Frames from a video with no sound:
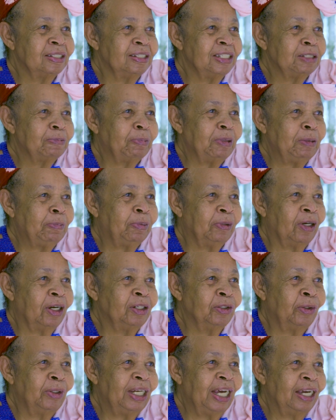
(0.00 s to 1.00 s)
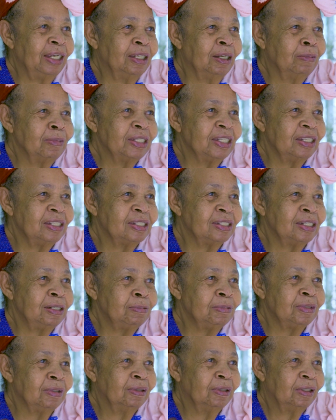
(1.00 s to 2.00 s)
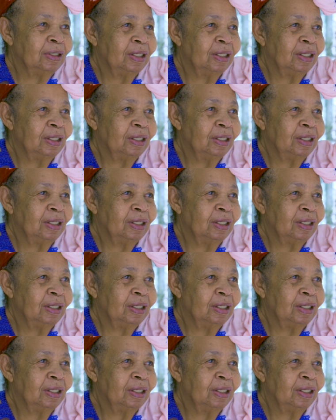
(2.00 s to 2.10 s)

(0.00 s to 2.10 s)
these people, I don't like them system.